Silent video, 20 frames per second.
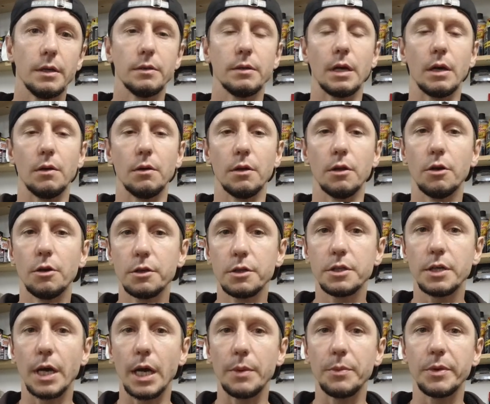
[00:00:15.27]
Now, a long
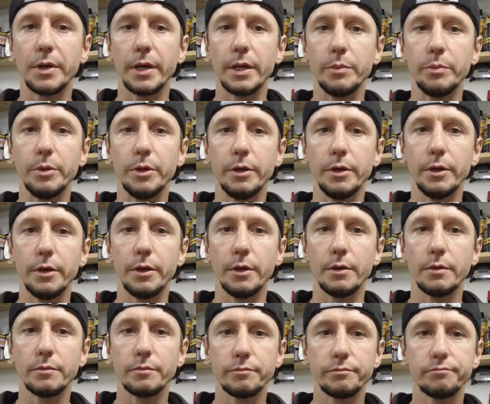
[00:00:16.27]
time can
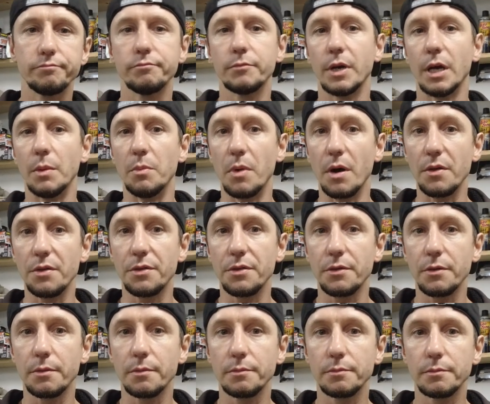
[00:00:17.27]
be a month,
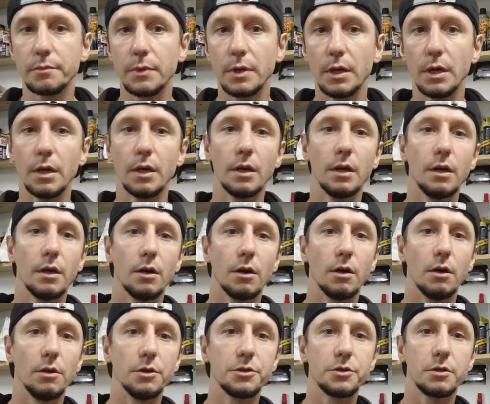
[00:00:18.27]

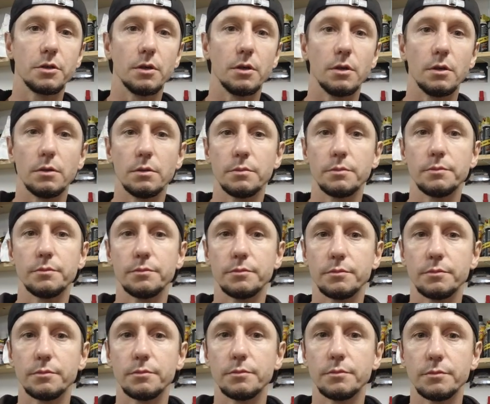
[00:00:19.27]
also,
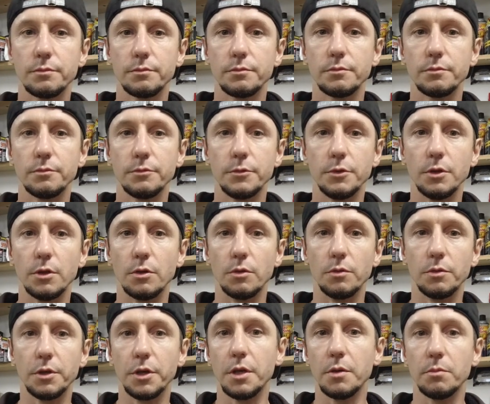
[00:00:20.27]
you
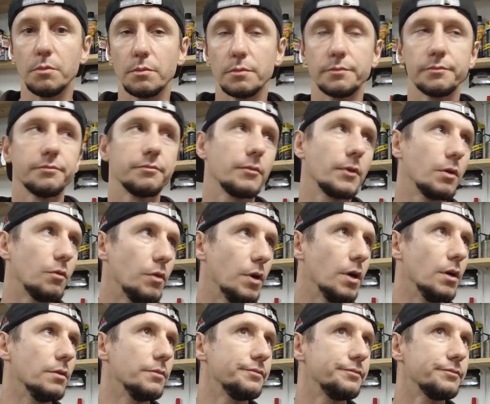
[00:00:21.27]
know,
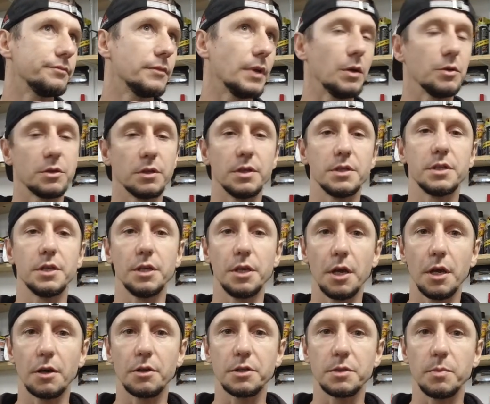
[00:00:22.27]
well, I was going to say
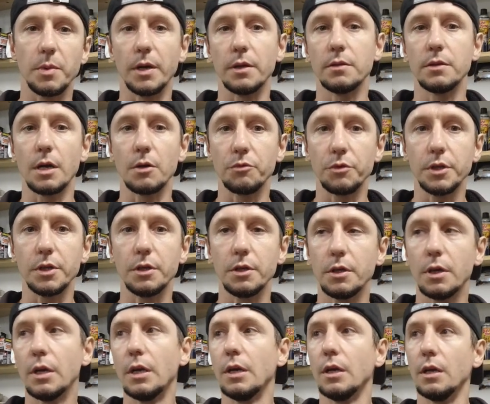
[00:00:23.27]
years, but not
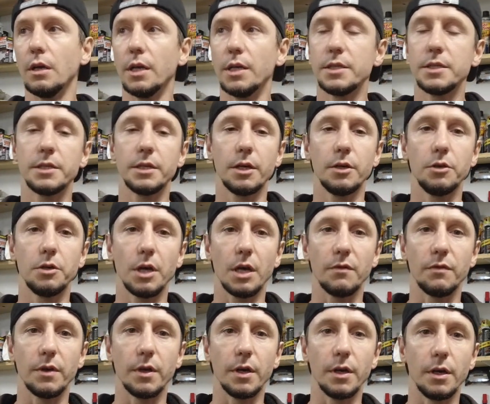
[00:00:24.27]
really. Let's say you
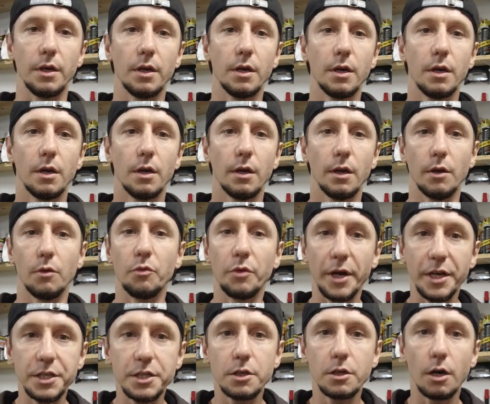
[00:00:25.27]
have a
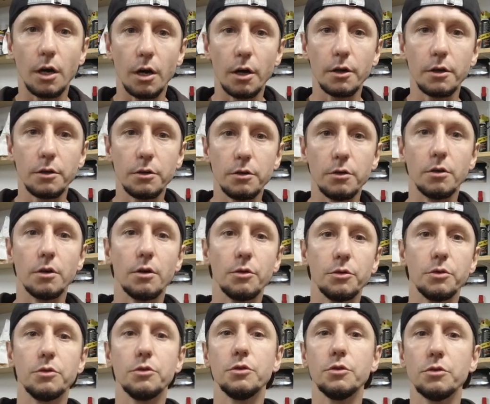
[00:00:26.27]
race car, you know,
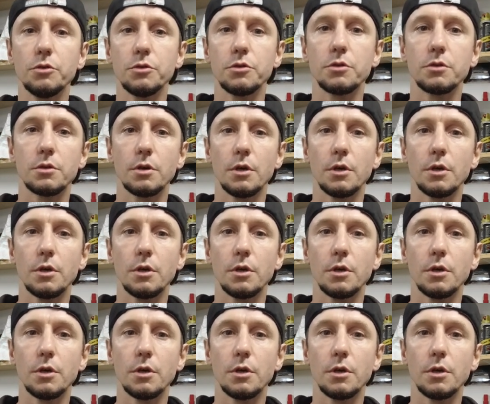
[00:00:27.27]
you